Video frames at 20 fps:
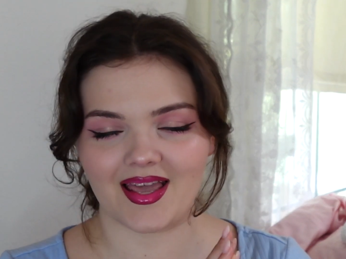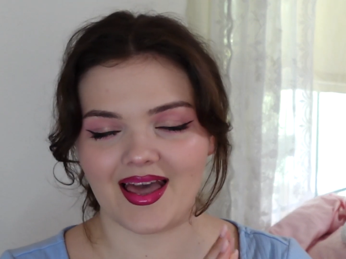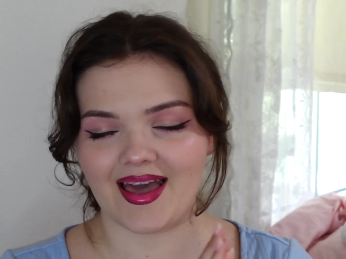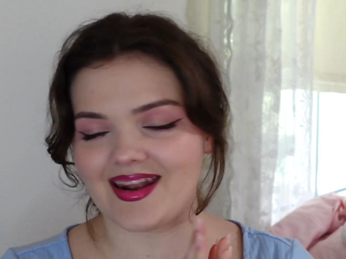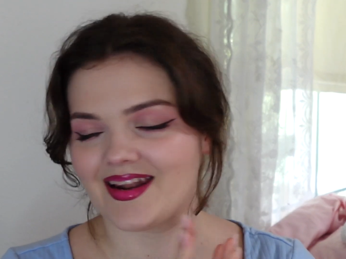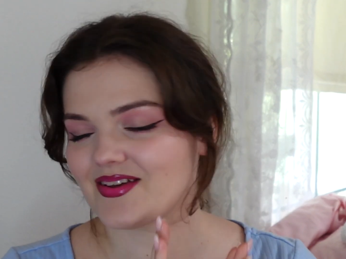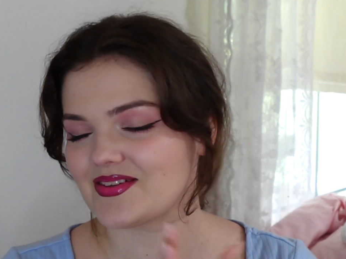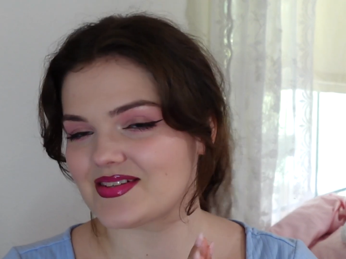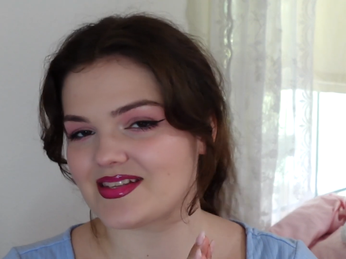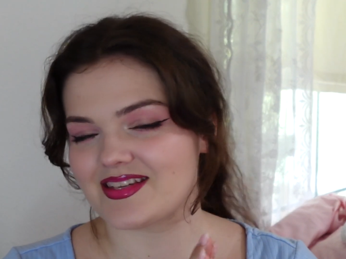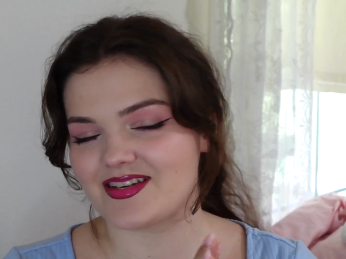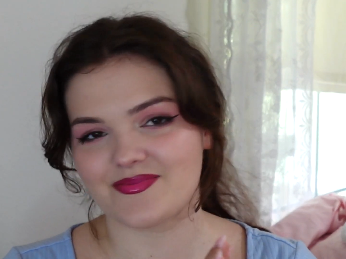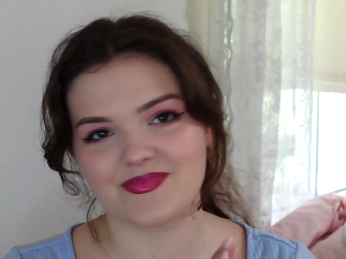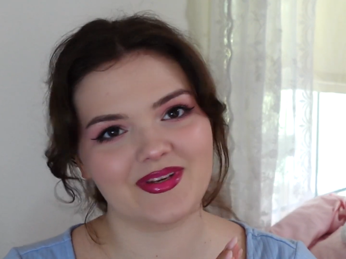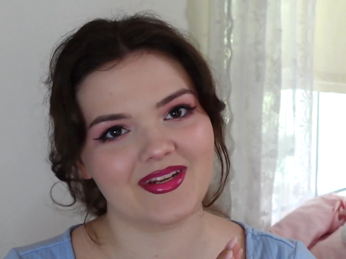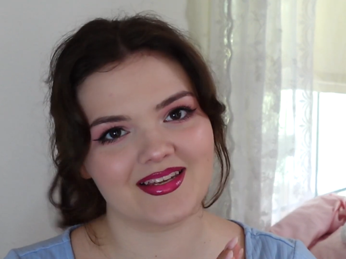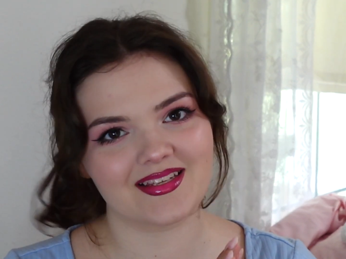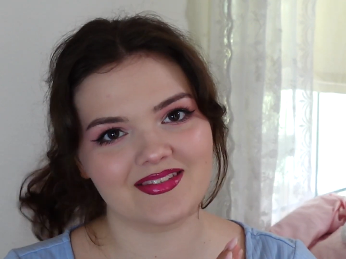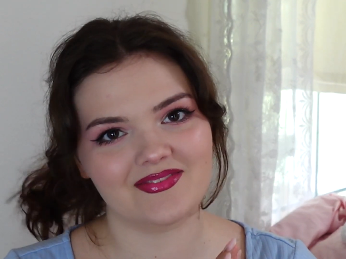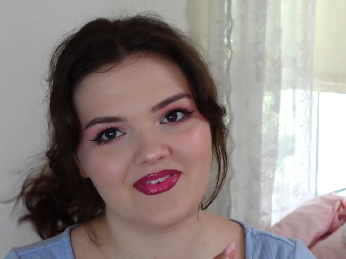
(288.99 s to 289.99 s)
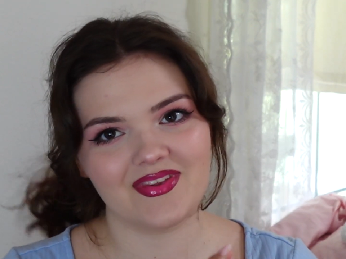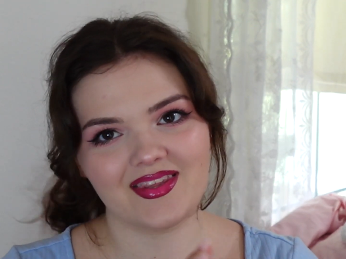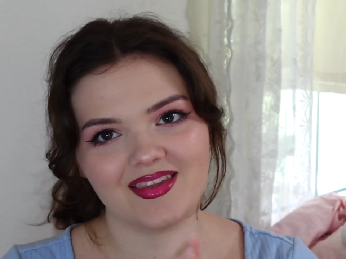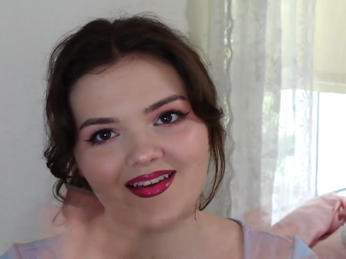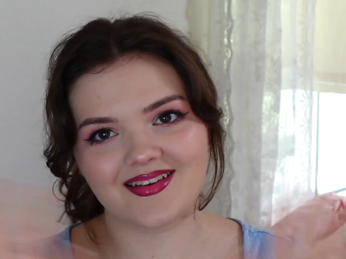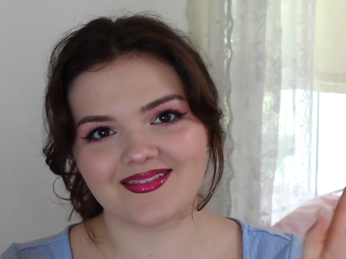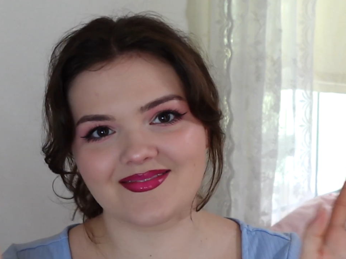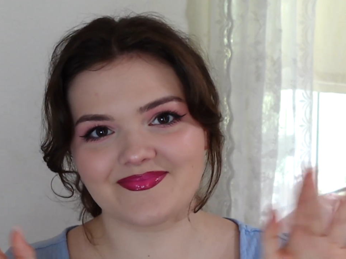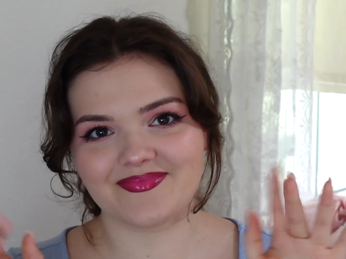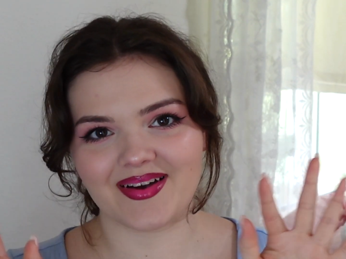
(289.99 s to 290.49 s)
and I'll see you in my next
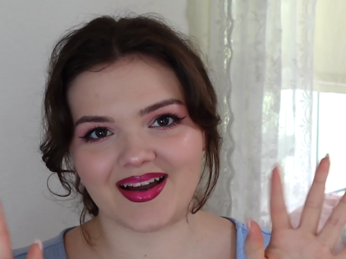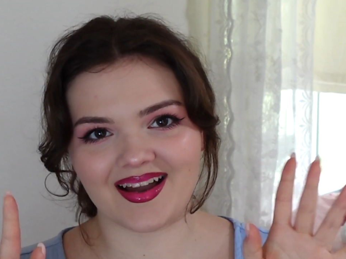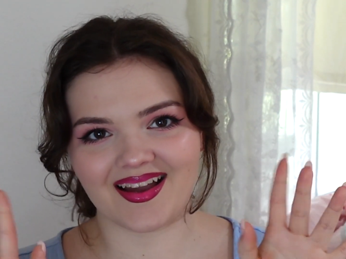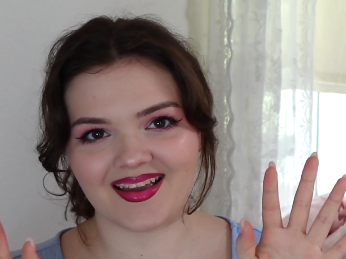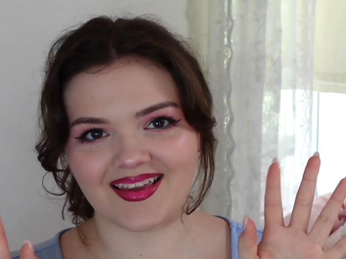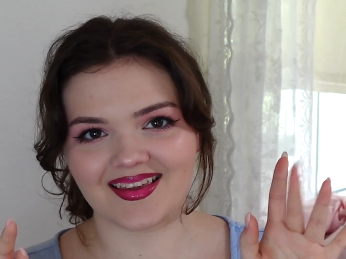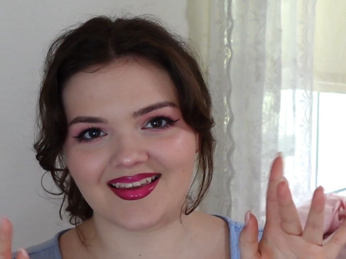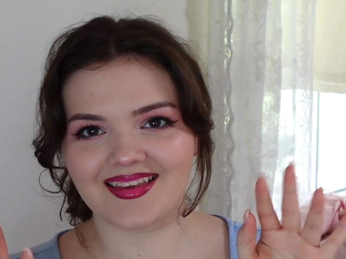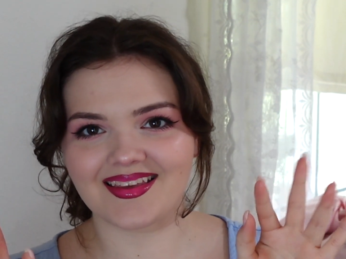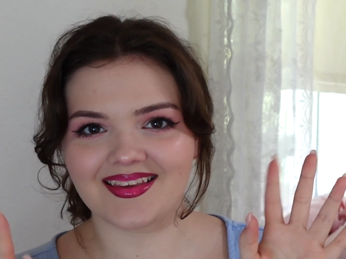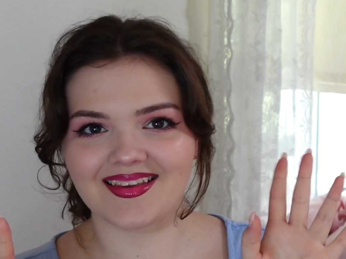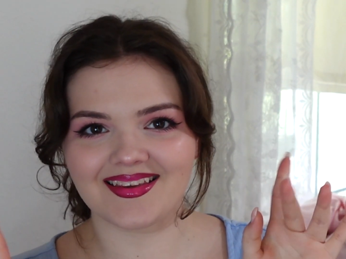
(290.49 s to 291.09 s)
video. Bye!